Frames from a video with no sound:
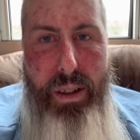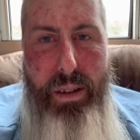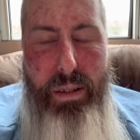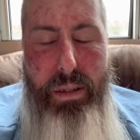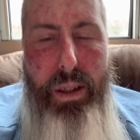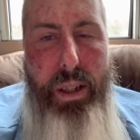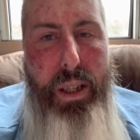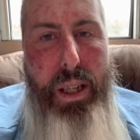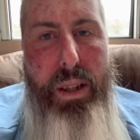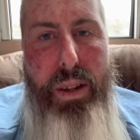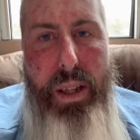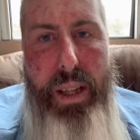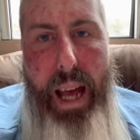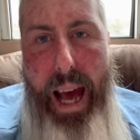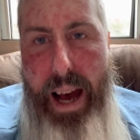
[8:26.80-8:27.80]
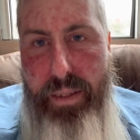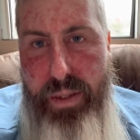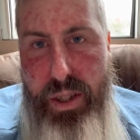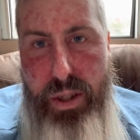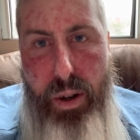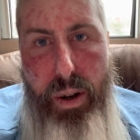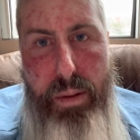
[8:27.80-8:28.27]
Really? Then the
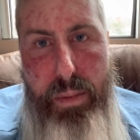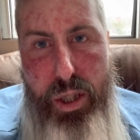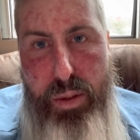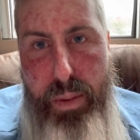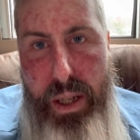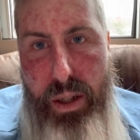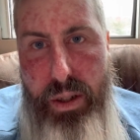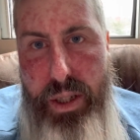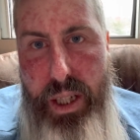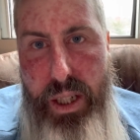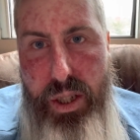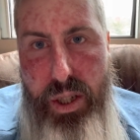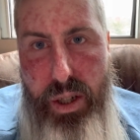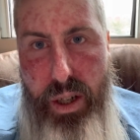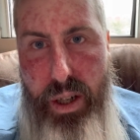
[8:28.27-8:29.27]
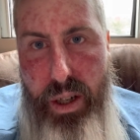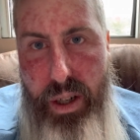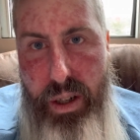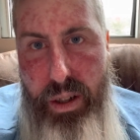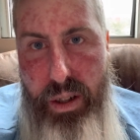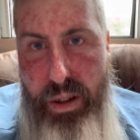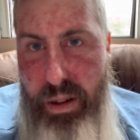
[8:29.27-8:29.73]
adversary must be your teacher
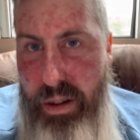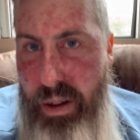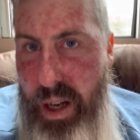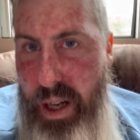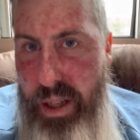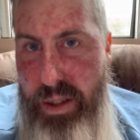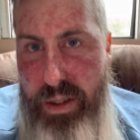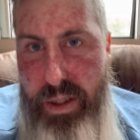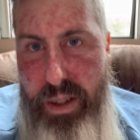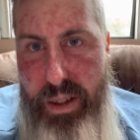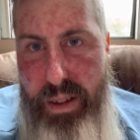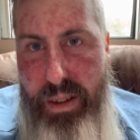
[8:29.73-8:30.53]
your Christ.